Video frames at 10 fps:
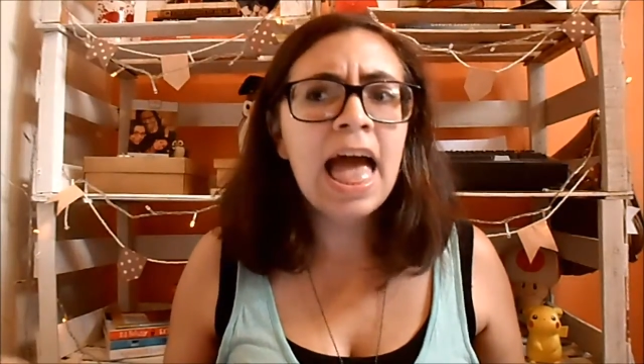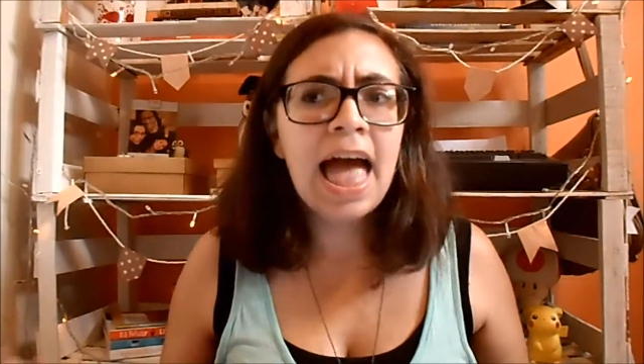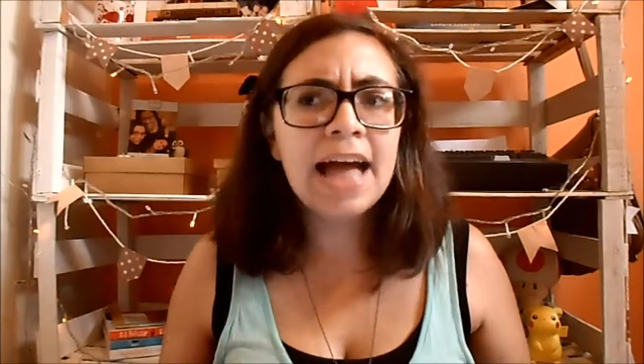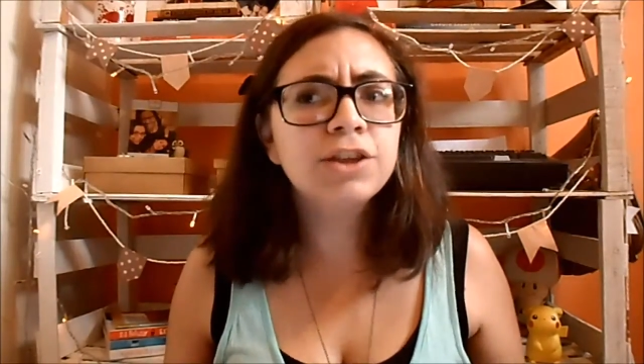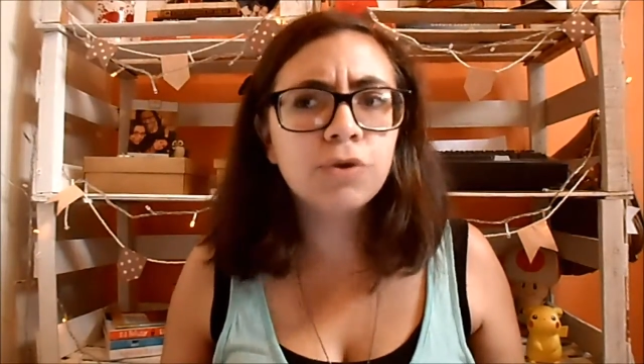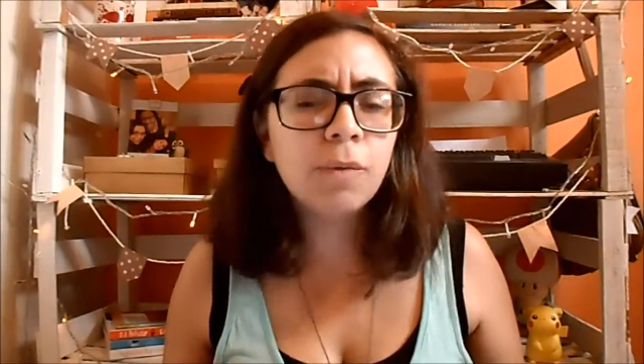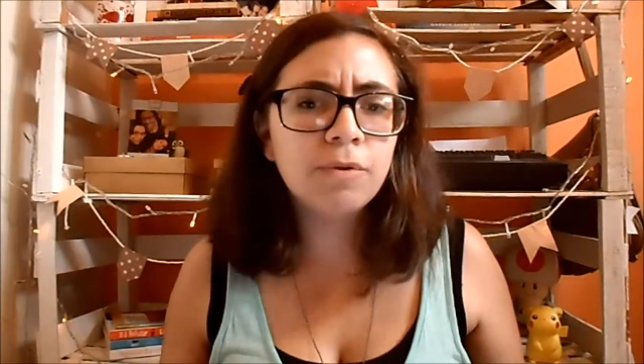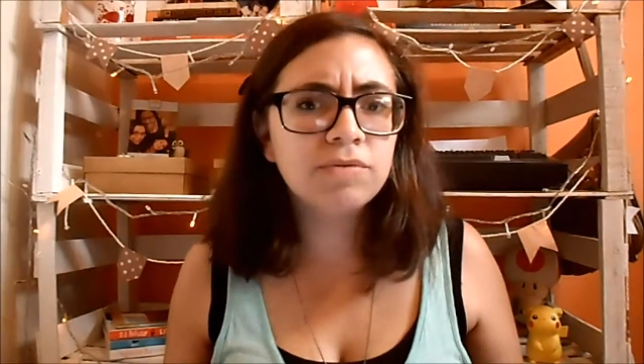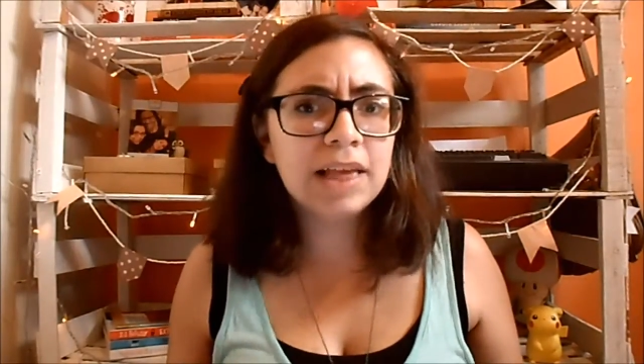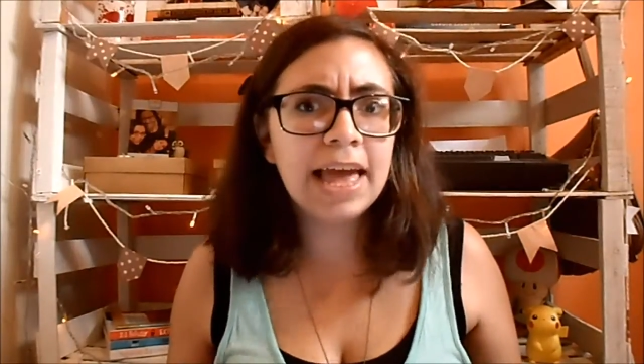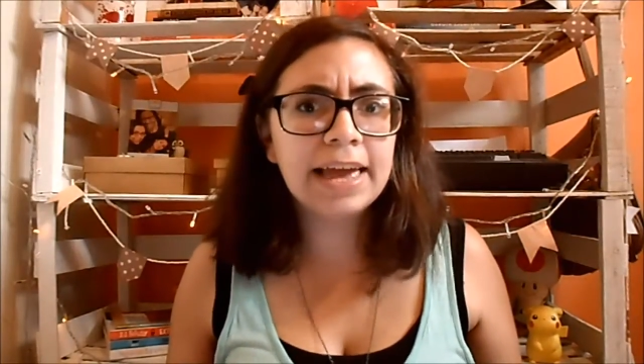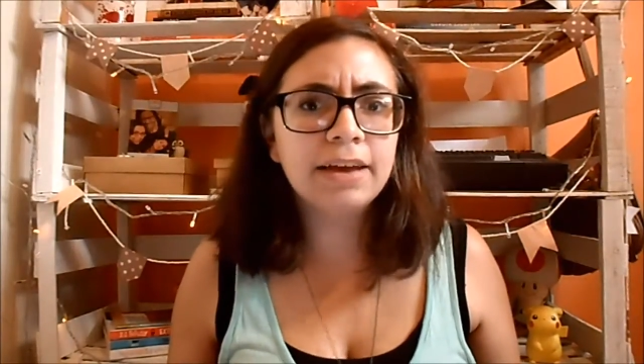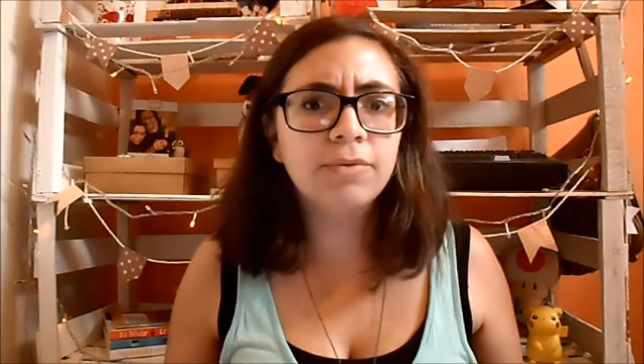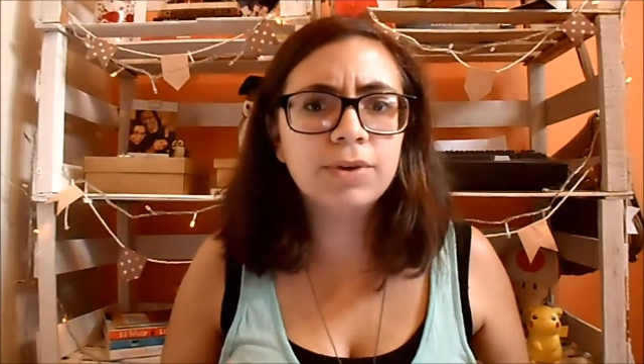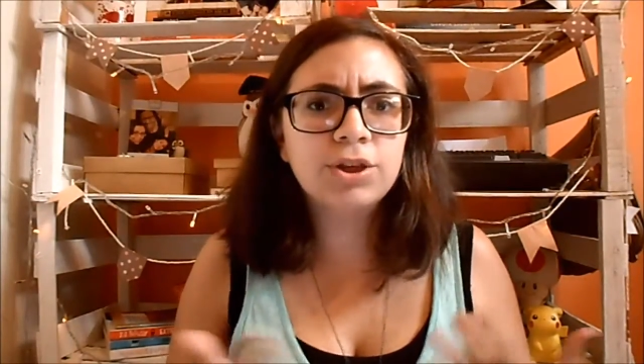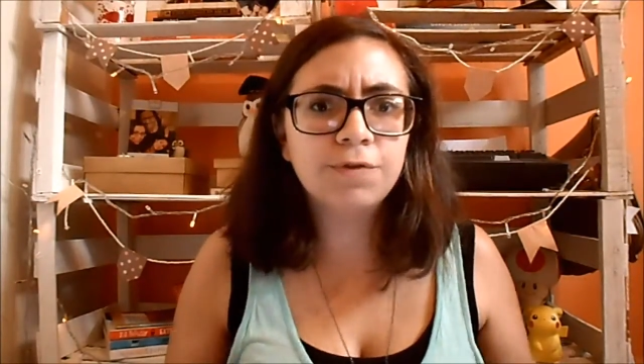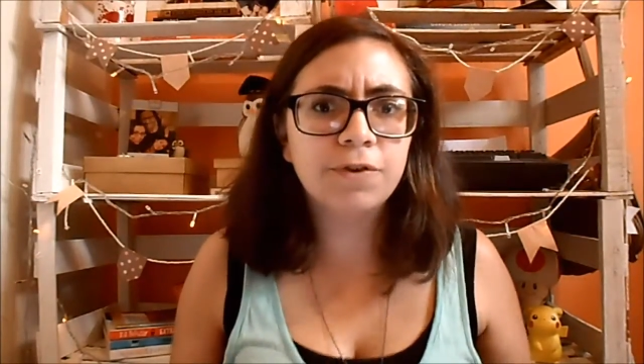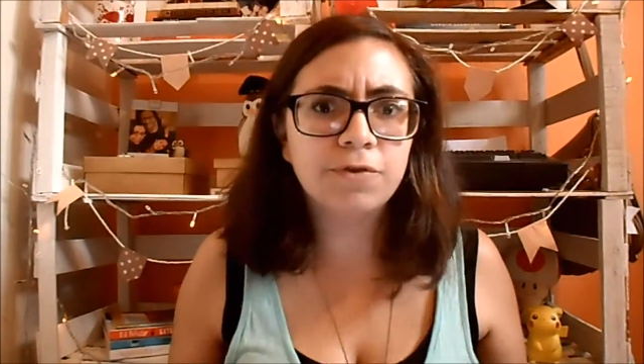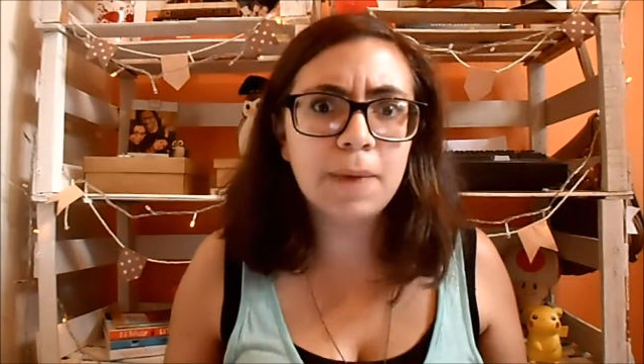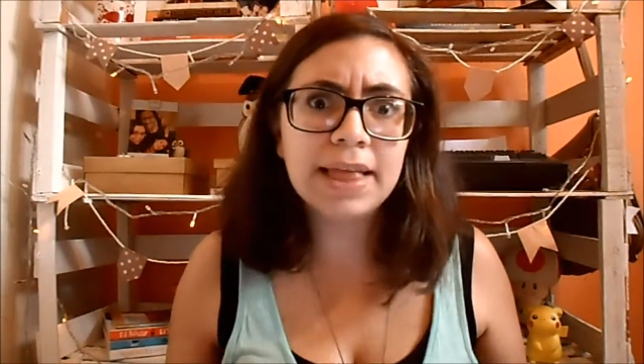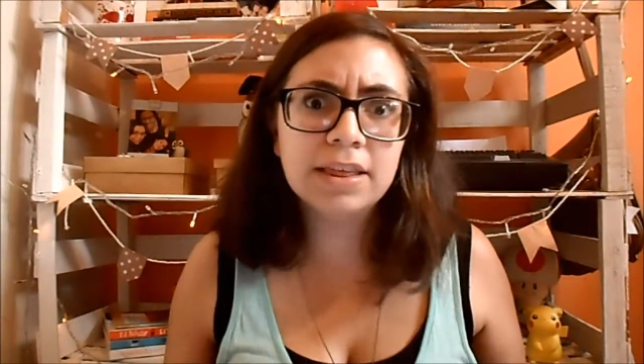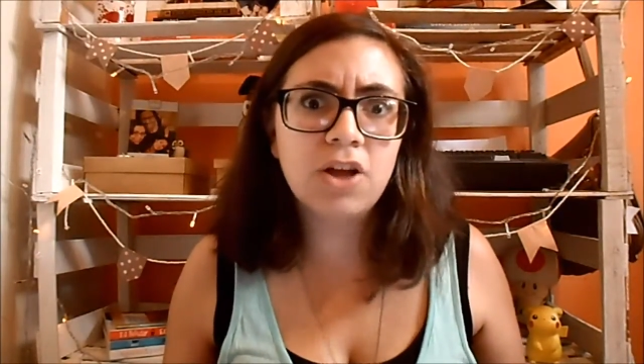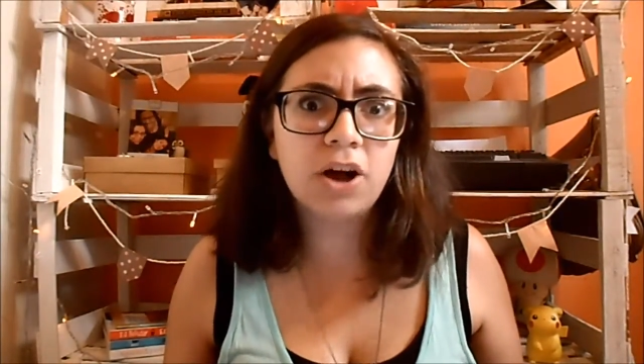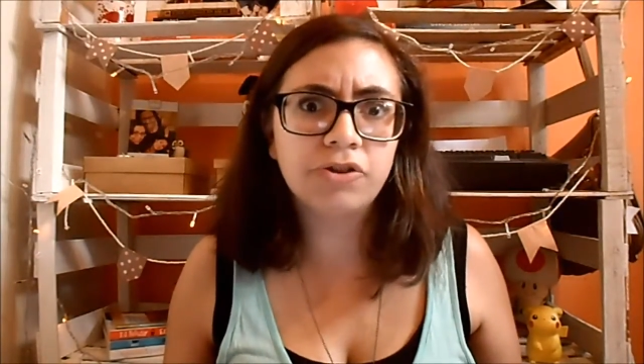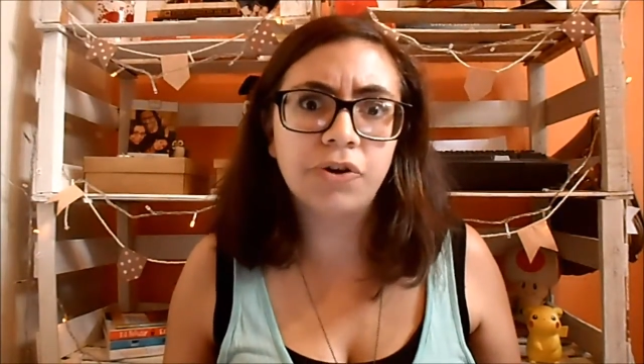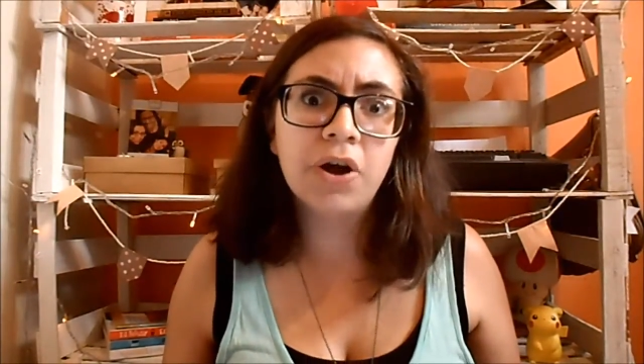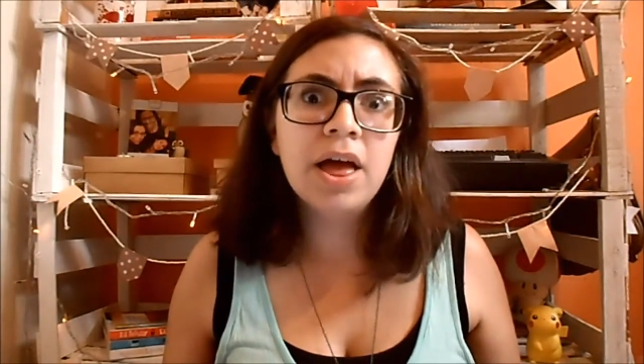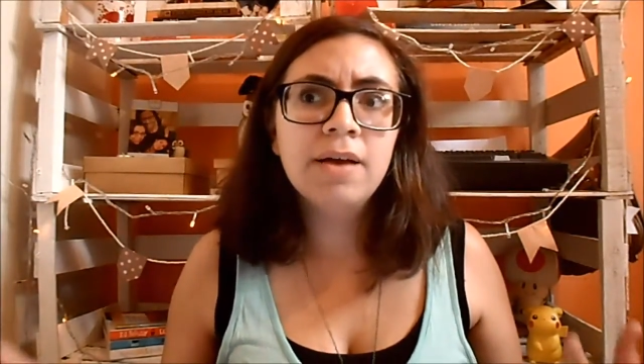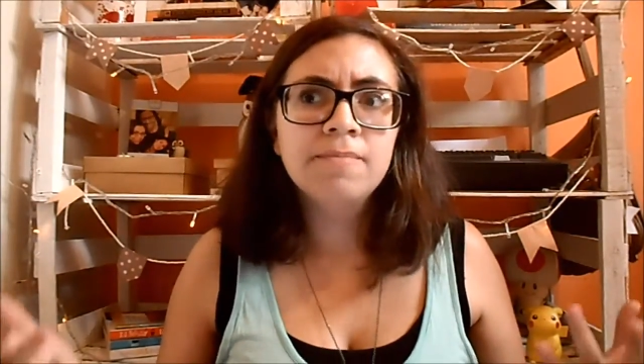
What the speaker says: had trouble saying when she first met the Doctor.